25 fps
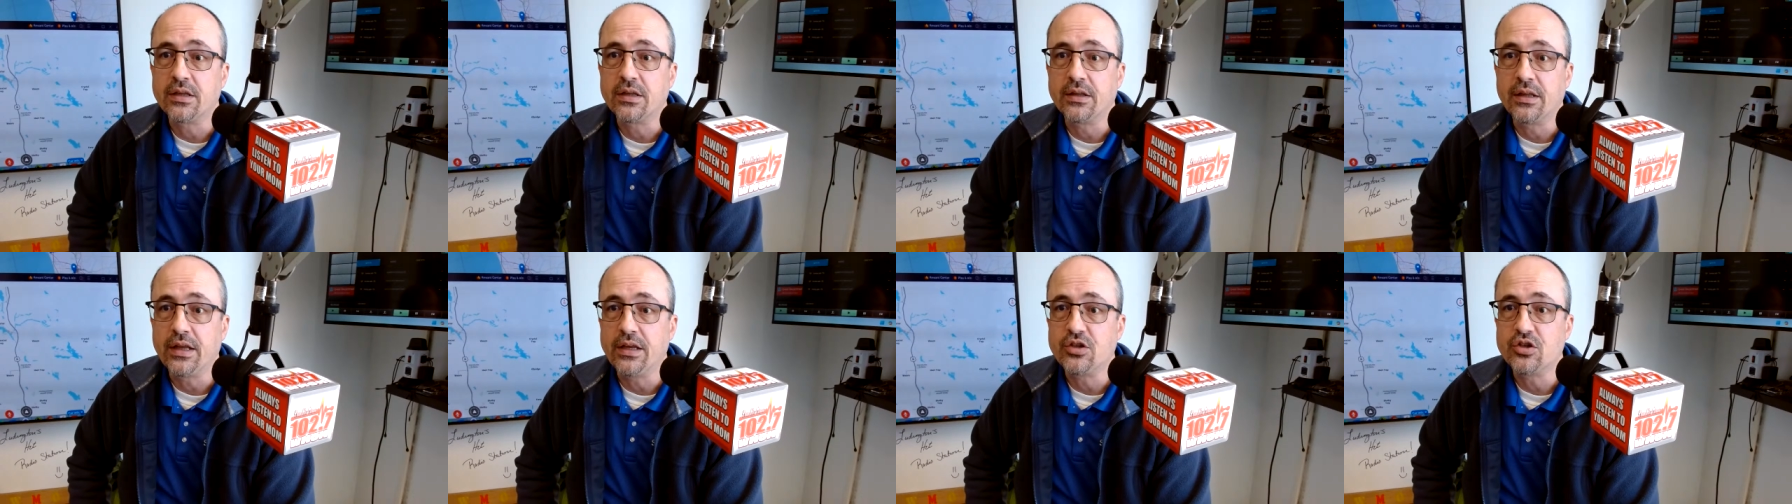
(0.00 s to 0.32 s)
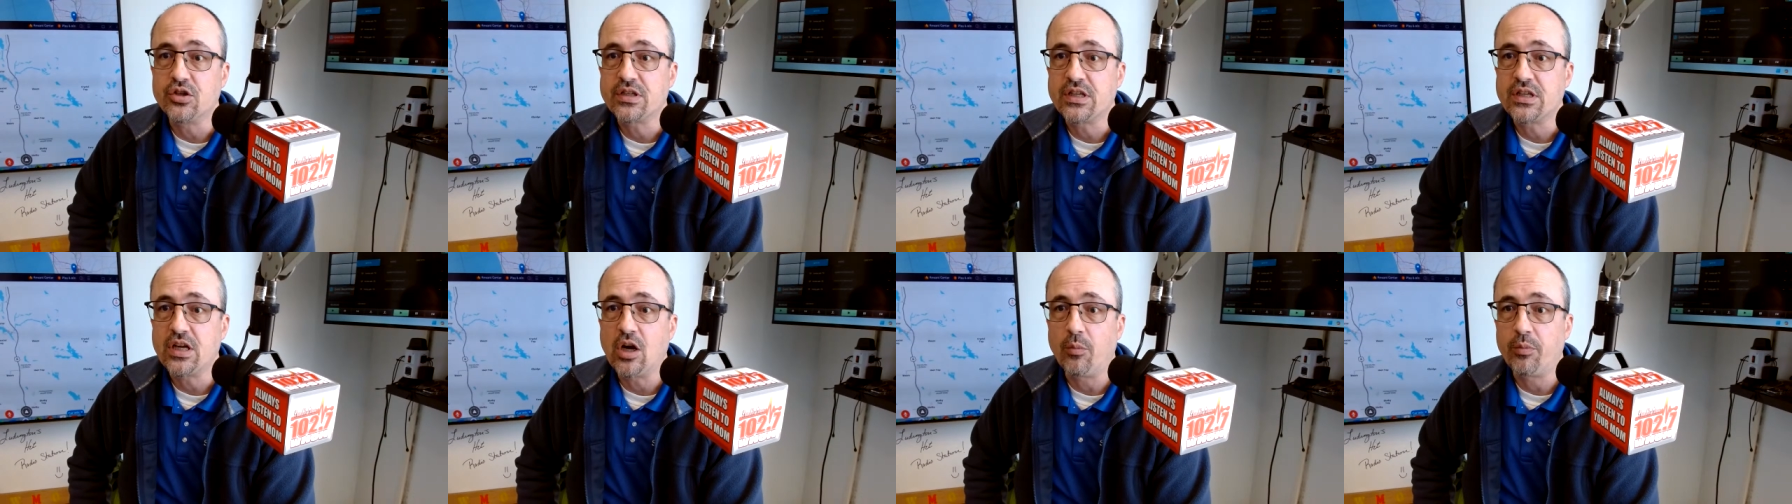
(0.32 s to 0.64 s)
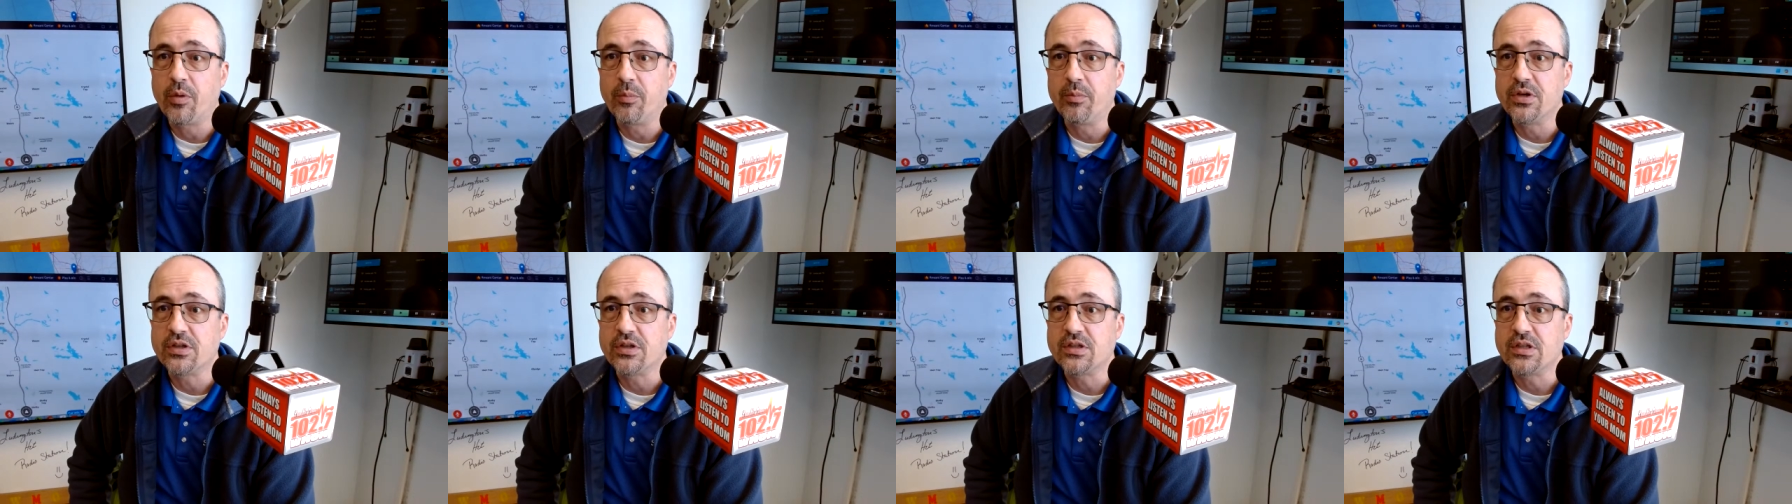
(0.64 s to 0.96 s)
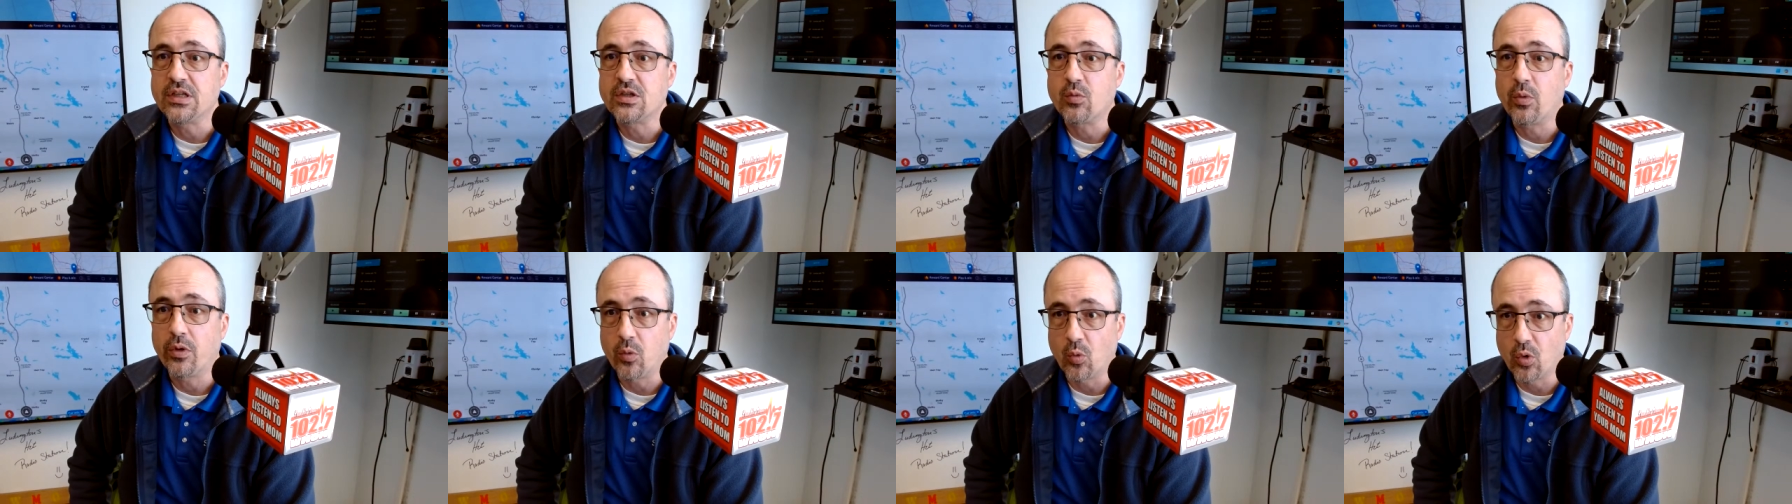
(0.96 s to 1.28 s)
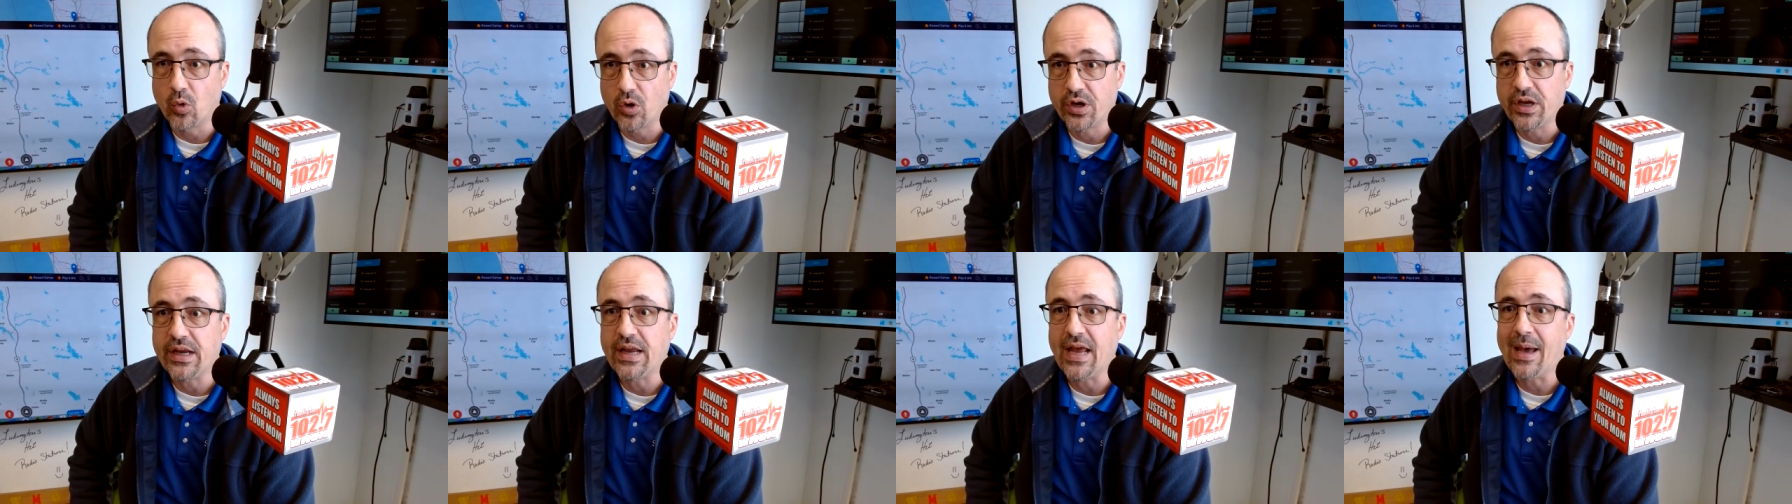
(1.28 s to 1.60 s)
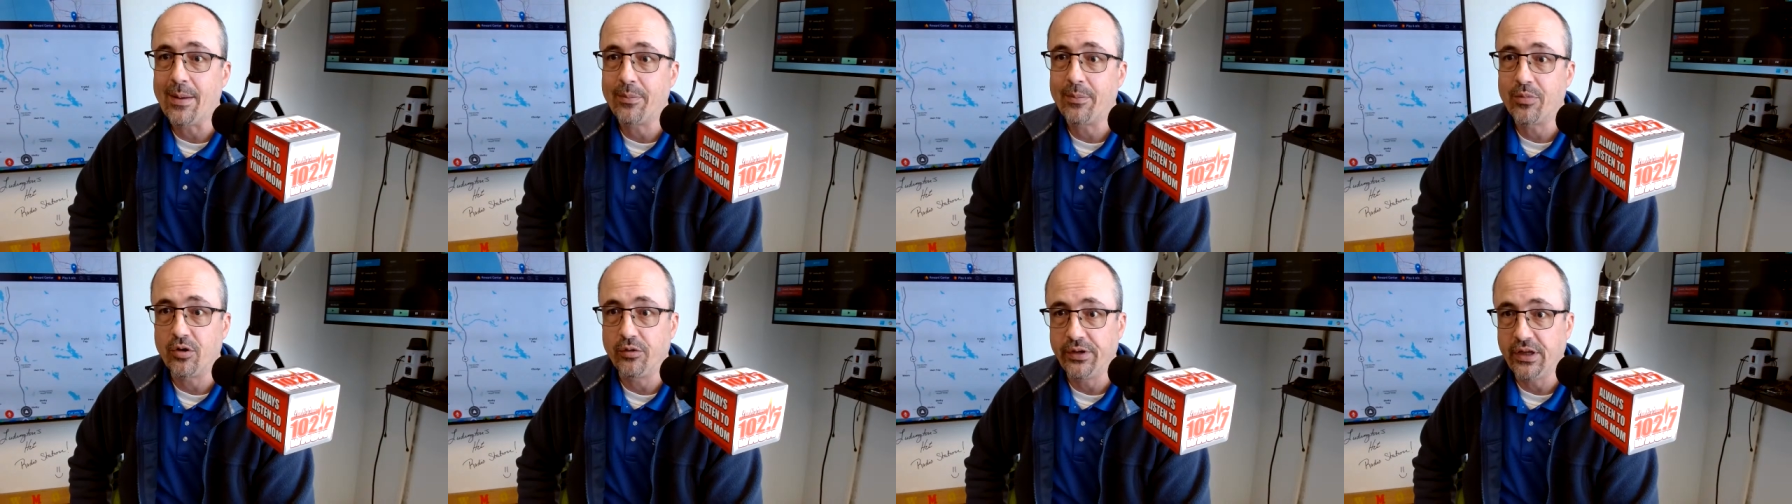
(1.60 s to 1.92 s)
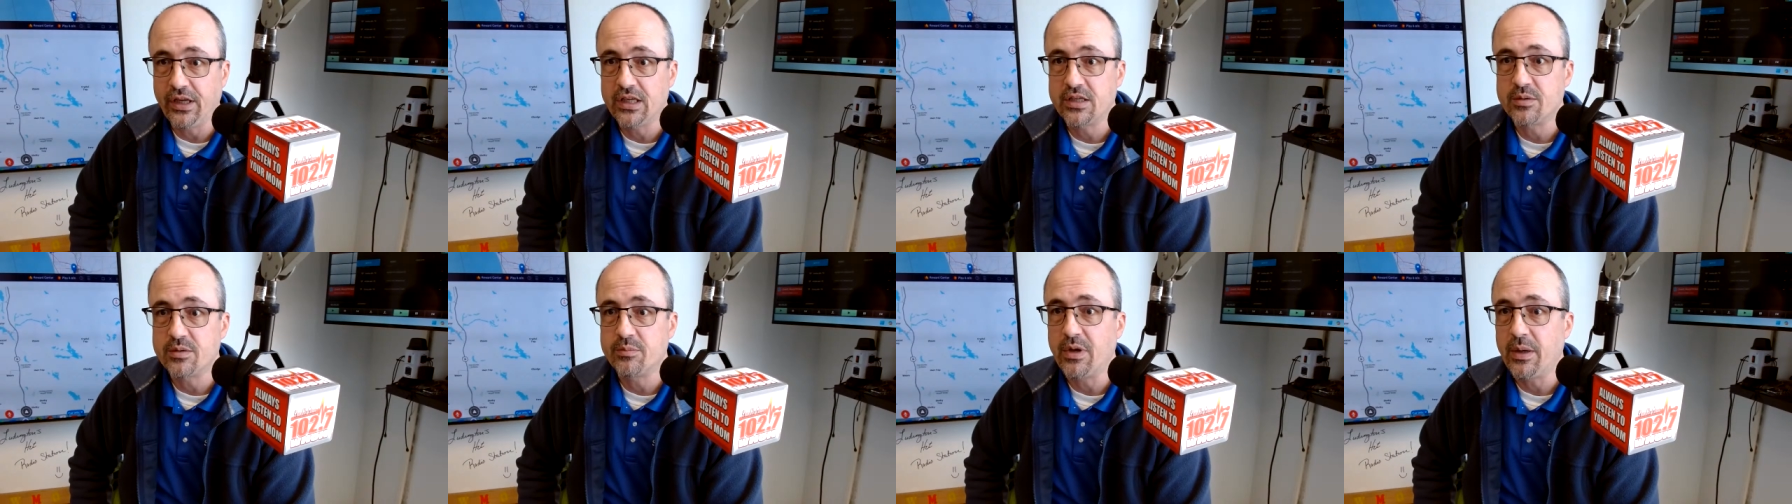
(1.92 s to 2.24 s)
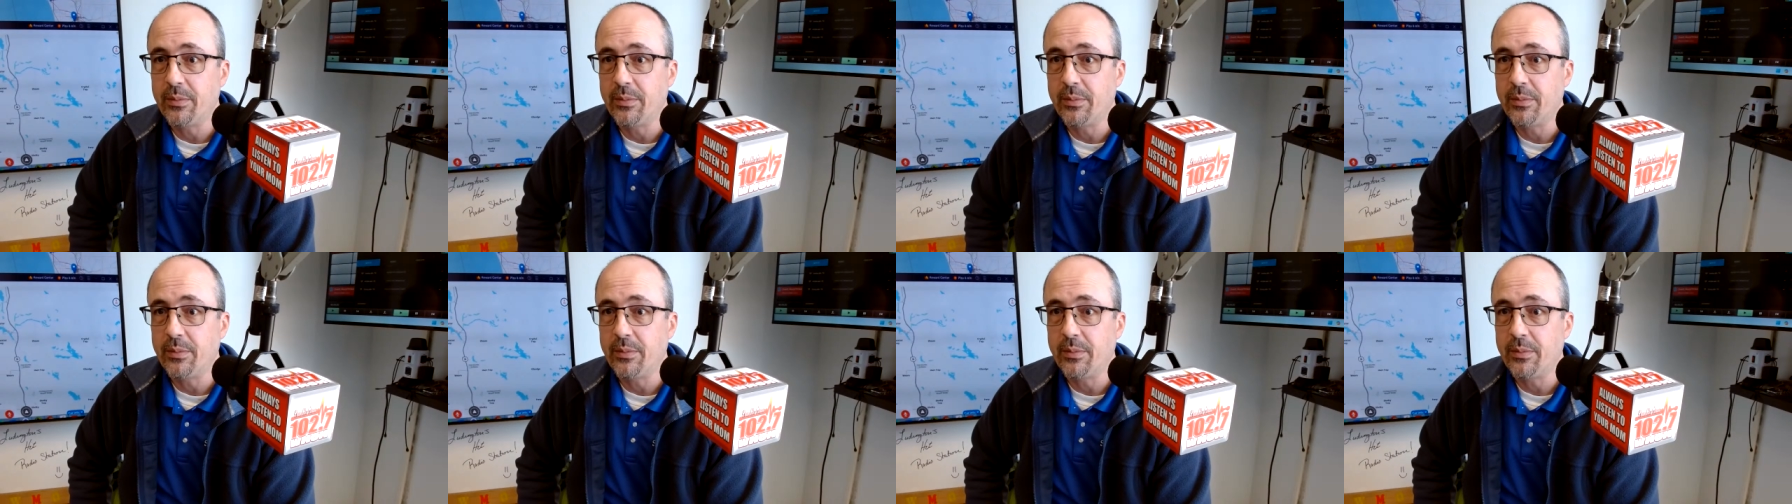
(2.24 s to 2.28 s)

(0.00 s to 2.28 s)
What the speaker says: and they just help the business with working capital needs,